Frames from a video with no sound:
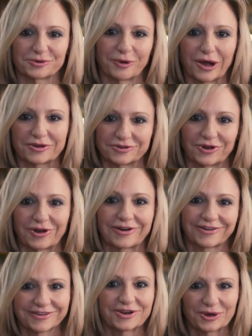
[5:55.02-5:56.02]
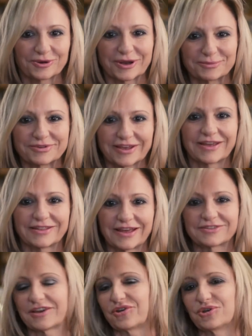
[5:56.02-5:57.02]
a rock star. You know what I'm saying?
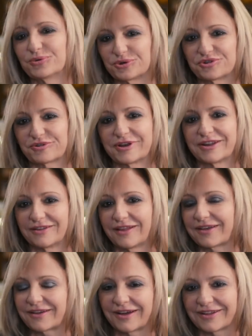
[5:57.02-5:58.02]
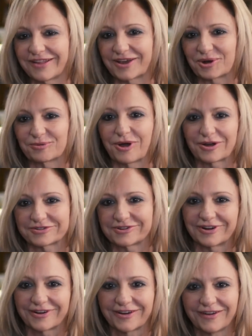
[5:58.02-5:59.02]
That's how you were treated, like kind of like a rock
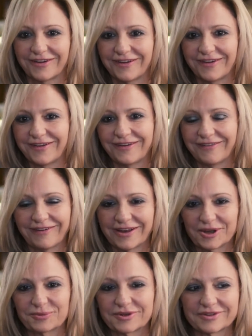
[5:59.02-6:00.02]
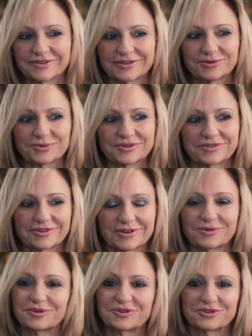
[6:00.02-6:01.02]
star. Yeah. And it was it was it was